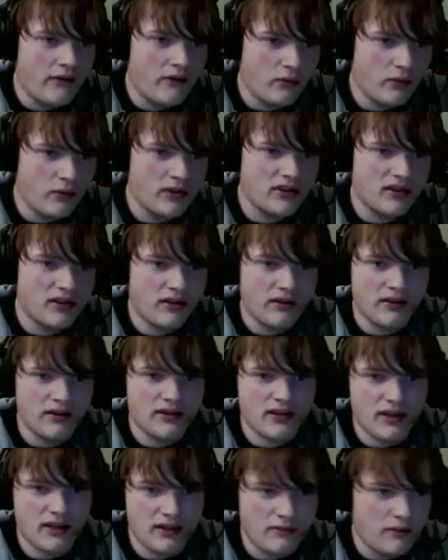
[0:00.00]
For what
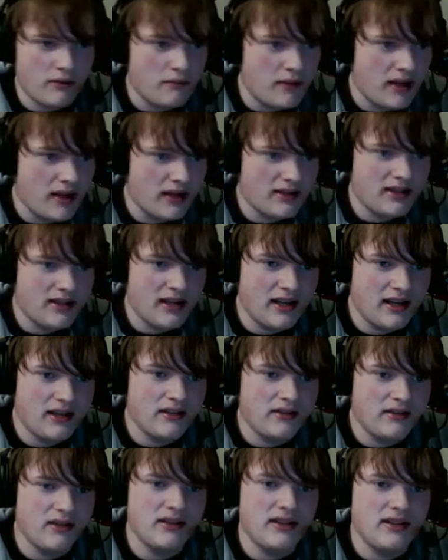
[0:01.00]
solace can a man
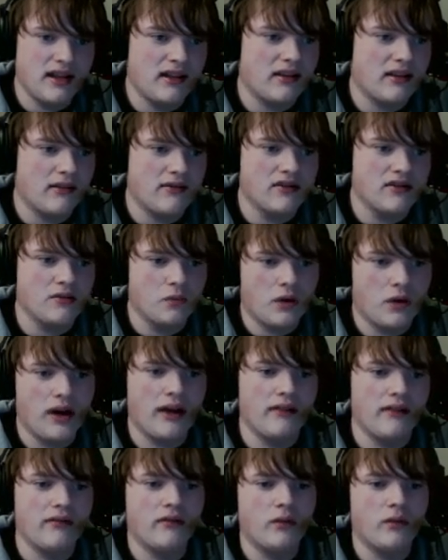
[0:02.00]
take in the death of his
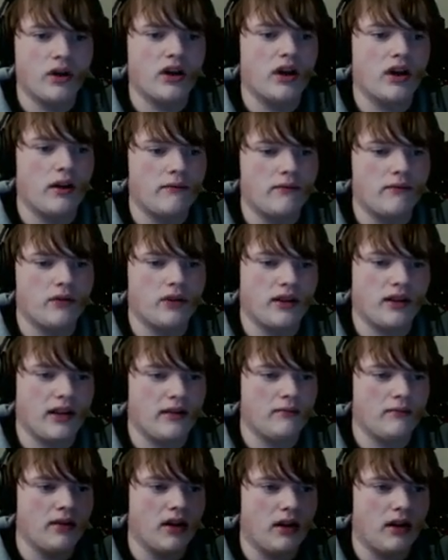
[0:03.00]
wife? What comfort
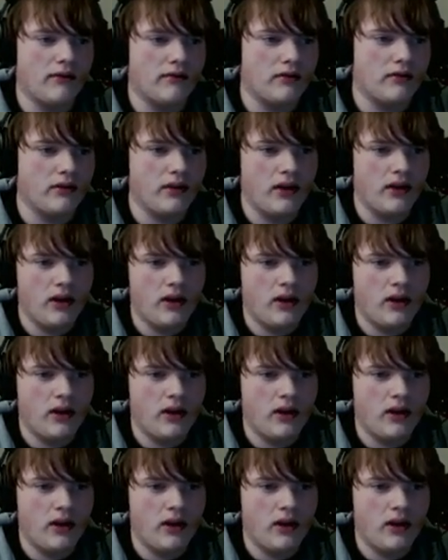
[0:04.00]
can be offered?